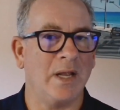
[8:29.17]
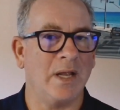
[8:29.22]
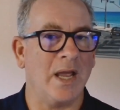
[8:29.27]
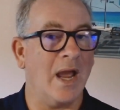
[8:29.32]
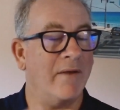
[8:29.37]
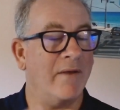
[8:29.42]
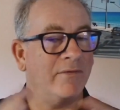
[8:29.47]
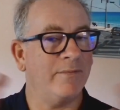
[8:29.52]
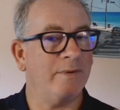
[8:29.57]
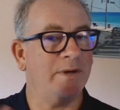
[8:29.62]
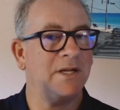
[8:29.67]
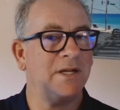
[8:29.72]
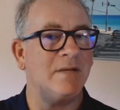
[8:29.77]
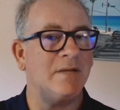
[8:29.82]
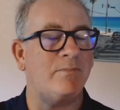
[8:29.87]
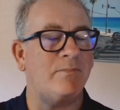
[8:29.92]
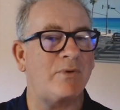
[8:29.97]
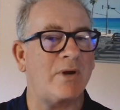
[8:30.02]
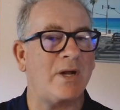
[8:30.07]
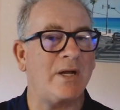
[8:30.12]
everybody
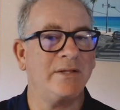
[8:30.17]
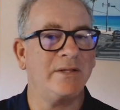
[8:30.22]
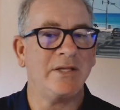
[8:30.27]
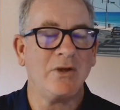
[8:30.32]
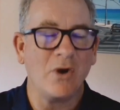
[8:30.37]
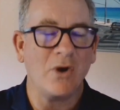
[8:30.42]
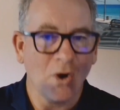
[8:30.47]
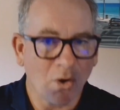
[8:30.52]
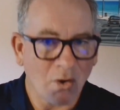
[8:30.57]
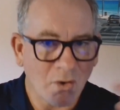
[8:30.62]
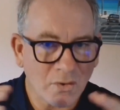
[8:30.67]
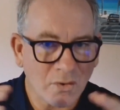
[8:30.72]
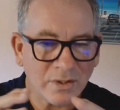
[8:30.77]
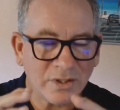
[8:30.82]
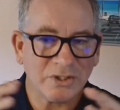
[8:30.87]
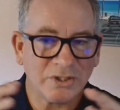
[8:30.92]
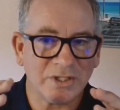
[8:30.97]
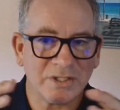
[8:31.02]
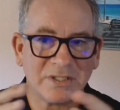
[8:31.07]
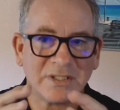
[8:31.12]
broadly, or
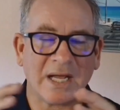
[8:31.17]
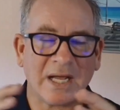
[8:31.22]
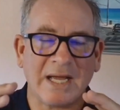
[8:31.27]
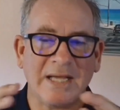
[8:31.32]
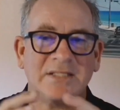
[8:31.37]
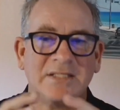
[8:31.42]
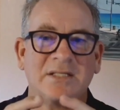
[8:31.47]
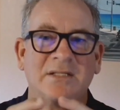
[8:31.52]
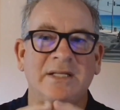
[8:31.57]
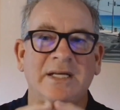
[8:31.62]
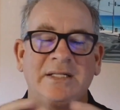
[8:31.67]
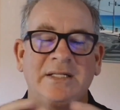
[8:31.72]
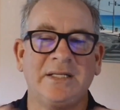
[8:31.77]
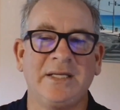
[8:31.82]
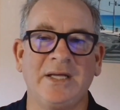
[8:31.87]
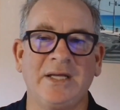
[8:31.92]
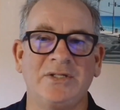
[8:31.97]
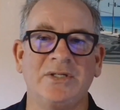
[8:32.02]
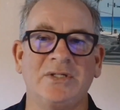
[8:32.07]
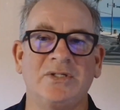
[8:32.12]
just isolate
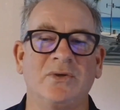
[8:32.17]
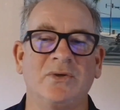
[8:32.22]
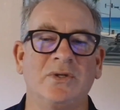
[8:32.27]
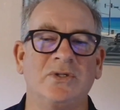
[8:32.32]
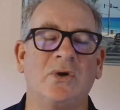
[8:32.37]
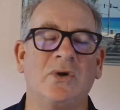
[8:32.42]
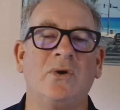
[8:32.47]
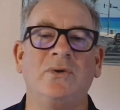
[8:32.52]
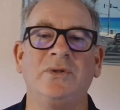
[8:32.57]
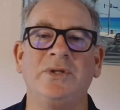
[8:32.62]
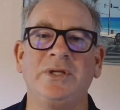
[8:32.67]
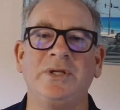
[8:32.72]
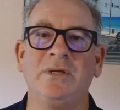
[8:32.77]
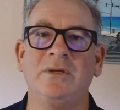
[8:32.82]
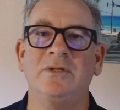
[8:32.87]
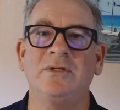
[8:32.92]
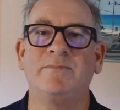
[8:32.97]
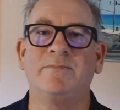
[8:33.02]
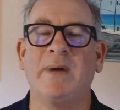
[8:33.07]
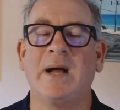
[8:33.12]
the agent so it's only
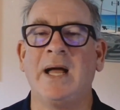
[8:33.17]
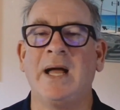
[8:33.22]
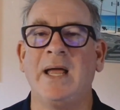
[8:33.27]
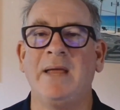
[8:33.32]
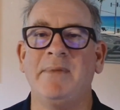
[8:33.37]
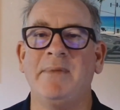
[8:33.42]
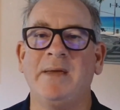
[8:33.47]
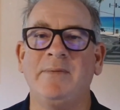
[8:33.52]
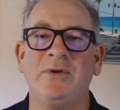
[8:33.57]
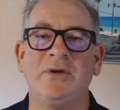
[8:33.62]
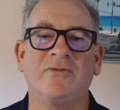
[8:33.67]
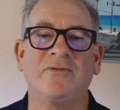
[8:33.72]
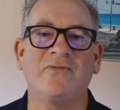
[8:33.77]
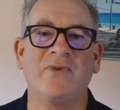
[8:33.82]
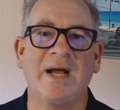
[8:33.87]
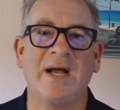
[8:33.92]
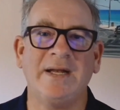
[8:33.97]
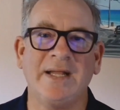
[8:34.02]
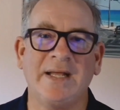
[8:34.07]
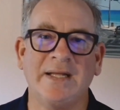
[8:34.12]
used by maybe your
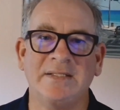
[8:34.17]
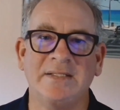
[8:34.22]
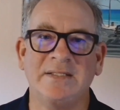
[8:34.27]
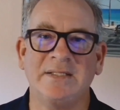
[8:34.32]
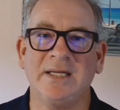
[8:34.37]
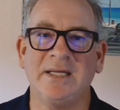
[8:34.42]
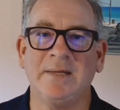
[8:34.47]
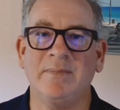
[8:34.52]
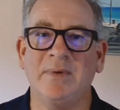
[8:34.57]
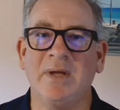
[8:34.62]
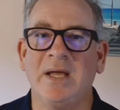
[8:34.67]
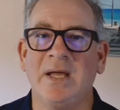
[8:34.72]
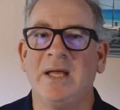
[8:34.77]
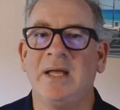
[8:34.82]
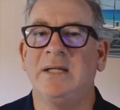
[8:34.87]
finance team